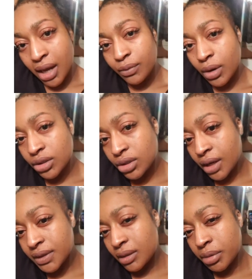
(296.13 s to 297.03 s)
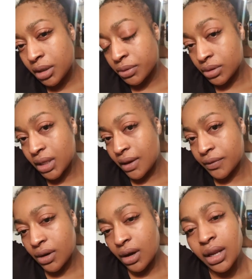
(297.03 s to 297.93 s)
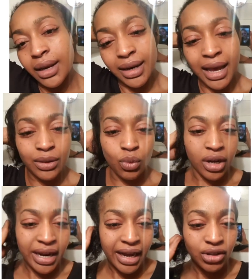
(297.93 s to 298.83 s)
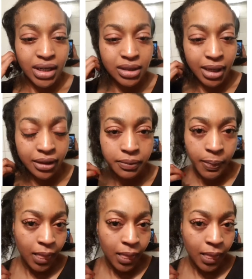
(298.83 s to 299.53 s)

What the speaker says: I've seen people that have gone in and had 1 hair transplant,